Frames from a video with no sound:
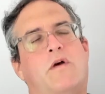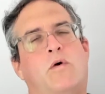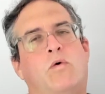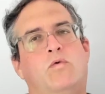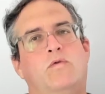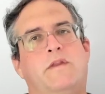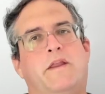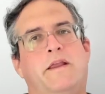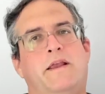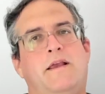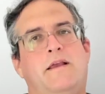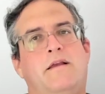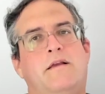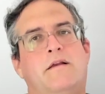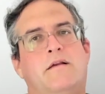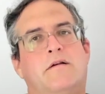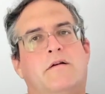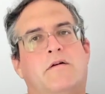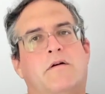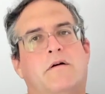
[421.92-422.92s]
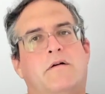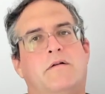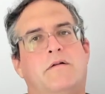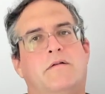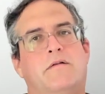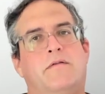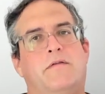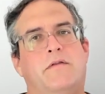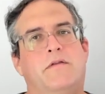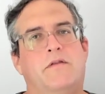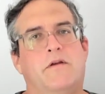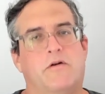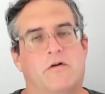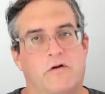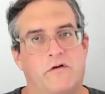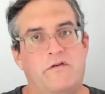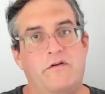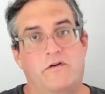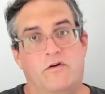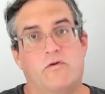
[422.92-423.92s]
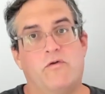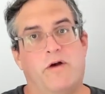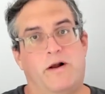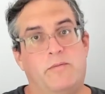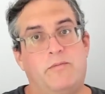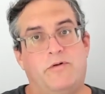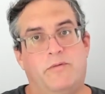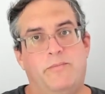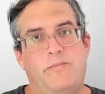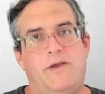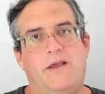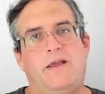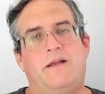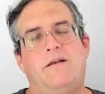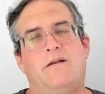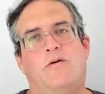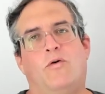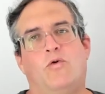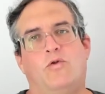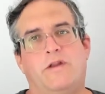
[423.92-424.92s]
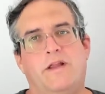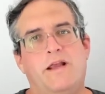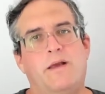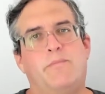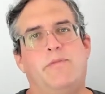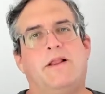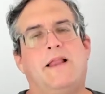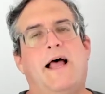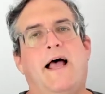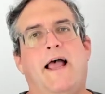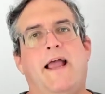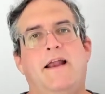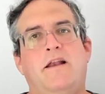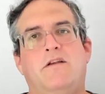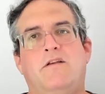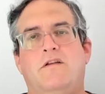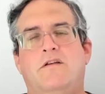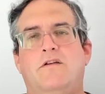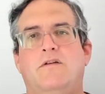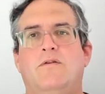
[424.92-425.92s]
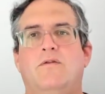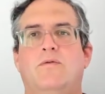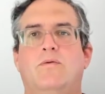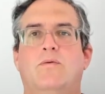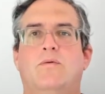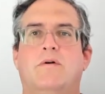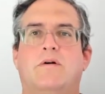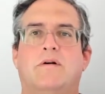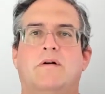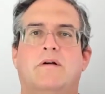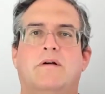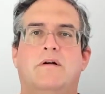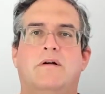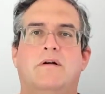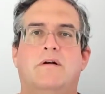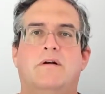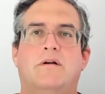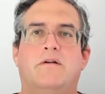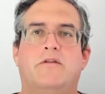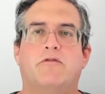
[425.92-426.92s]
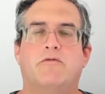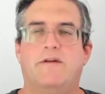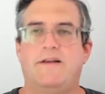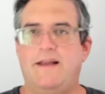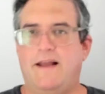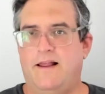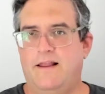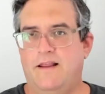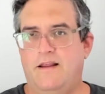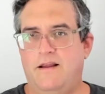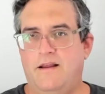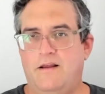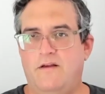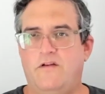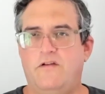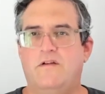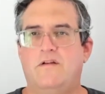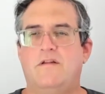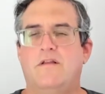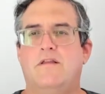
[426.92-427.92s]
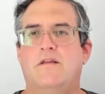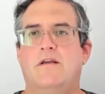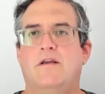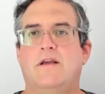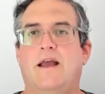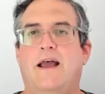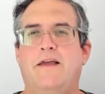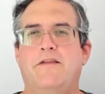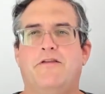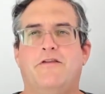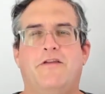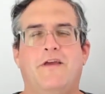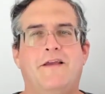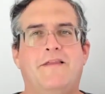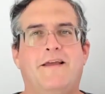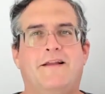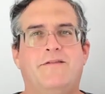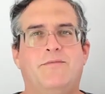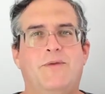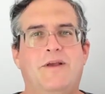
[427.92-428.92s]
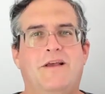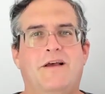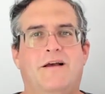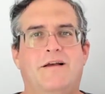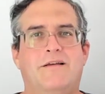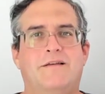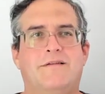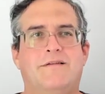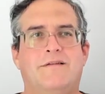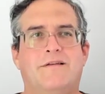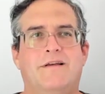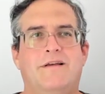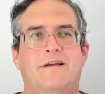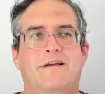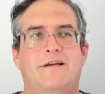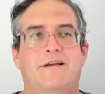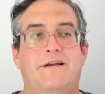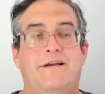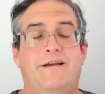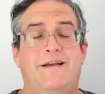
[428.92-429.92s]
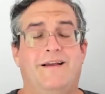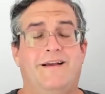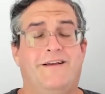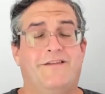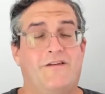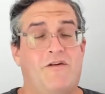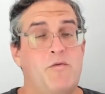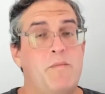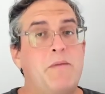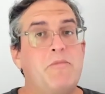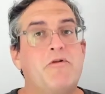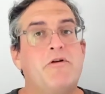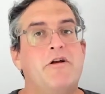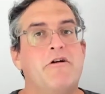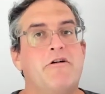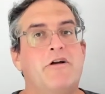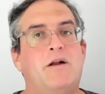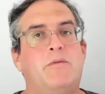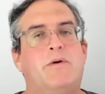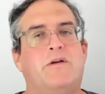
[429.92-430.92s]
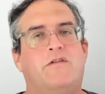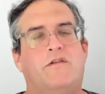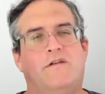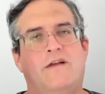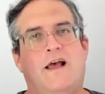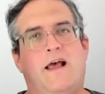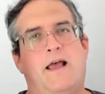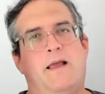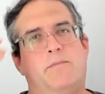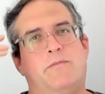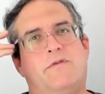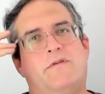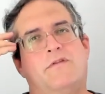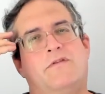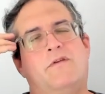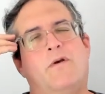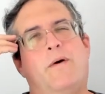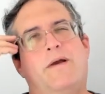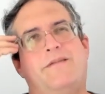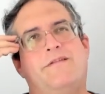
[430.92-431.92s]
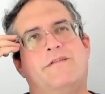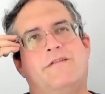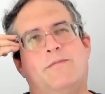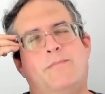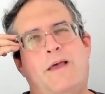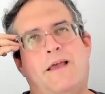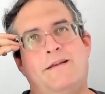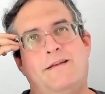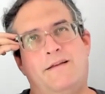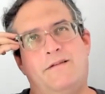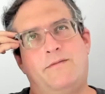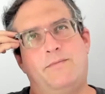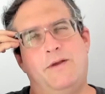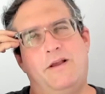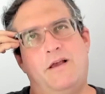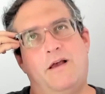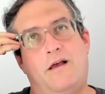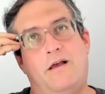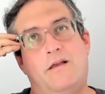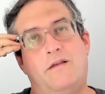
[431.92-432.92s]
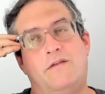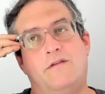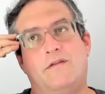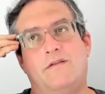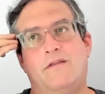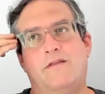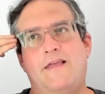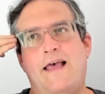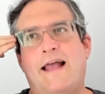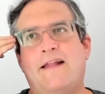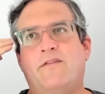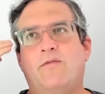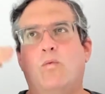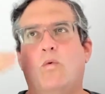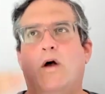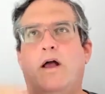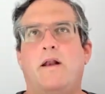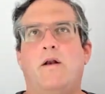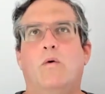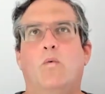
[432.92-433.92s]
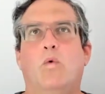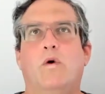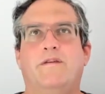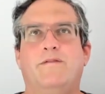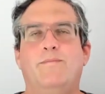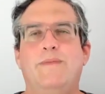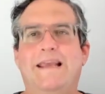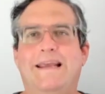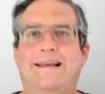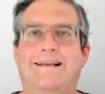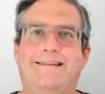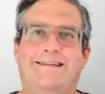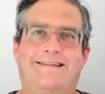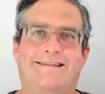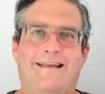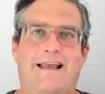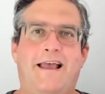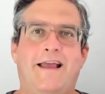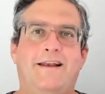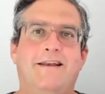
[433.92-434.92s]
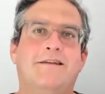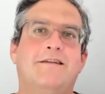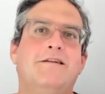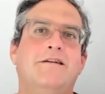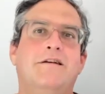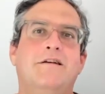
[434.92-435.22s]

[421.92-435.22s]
only the urgent and credible bit only applied to the retaliation thing. I think that's because I remember hearing it a bunch of times, so I suspect it's because that's what was being said